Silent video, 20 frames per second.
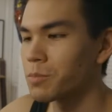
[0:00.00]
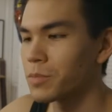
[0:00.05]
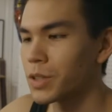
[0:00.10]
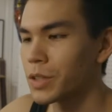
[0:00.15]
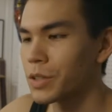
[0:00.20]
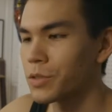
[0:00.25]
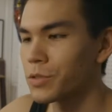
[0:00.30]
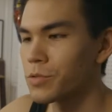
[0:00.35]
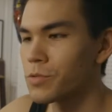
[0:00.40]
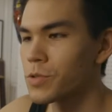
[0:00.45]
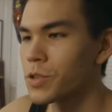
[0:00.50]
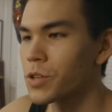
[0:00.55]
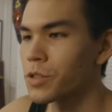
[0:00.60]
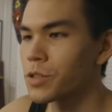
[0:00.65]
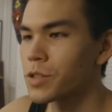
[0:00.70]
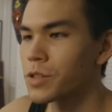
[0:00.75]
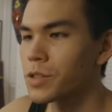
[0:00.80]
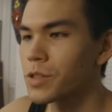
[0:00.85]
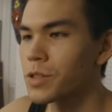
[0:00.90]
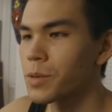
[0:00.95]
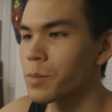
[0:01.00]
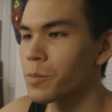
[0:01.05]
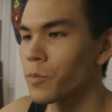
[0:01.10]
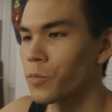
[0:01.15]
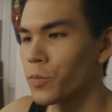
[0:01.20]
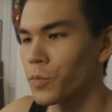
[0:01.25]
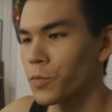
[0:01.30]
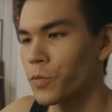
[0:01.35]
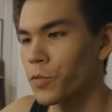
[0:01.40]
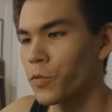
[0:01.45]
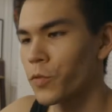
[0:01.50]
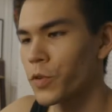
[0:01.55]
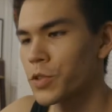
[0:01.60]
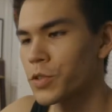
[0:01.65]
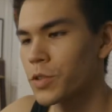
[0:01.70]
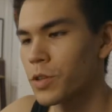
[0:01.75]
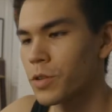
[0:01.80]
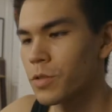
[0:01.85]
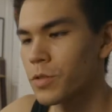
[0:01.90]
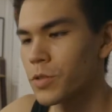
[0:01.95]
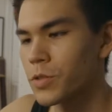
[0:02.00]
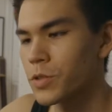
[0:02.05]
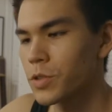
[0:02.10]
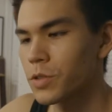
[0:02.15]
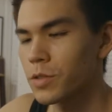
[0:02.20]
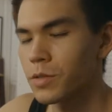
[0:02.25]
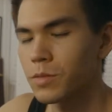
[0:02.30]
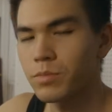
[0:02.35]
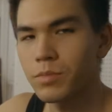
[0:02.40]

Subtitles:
These are just some Fiskars.